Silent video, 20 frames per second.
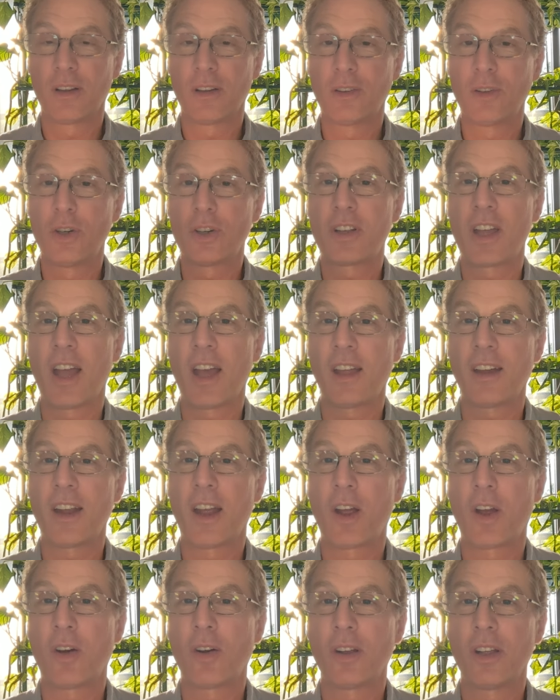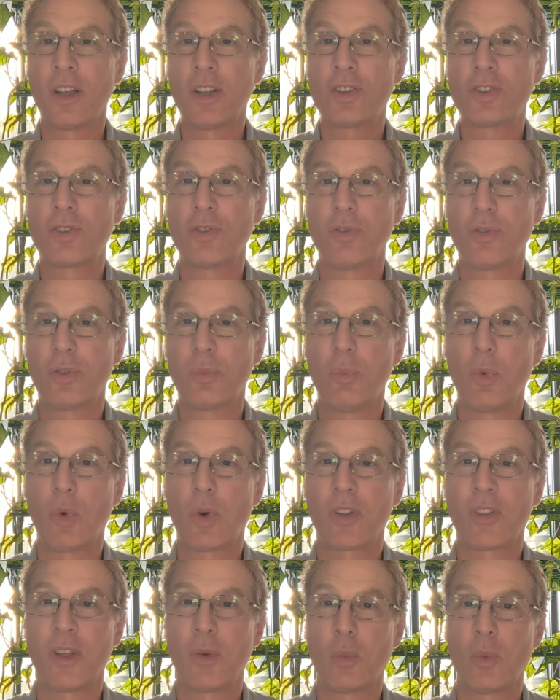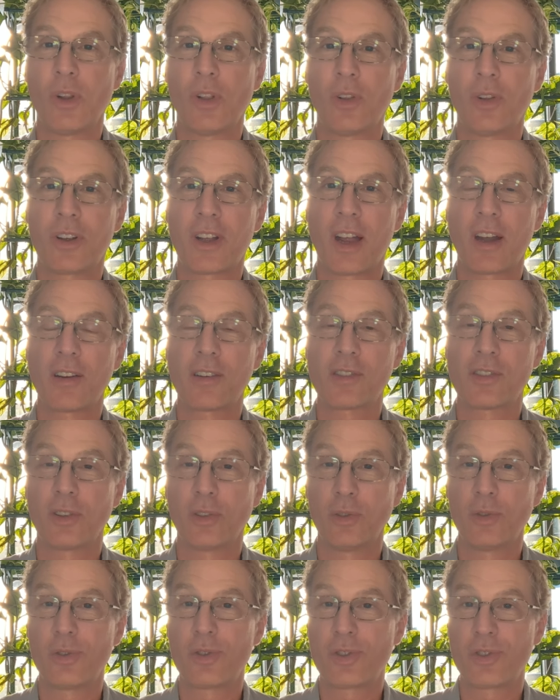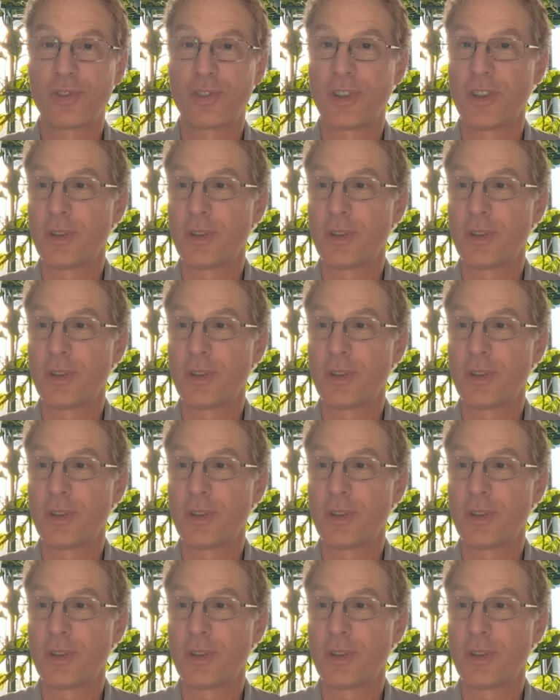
look at our issues more than we look at our solutions.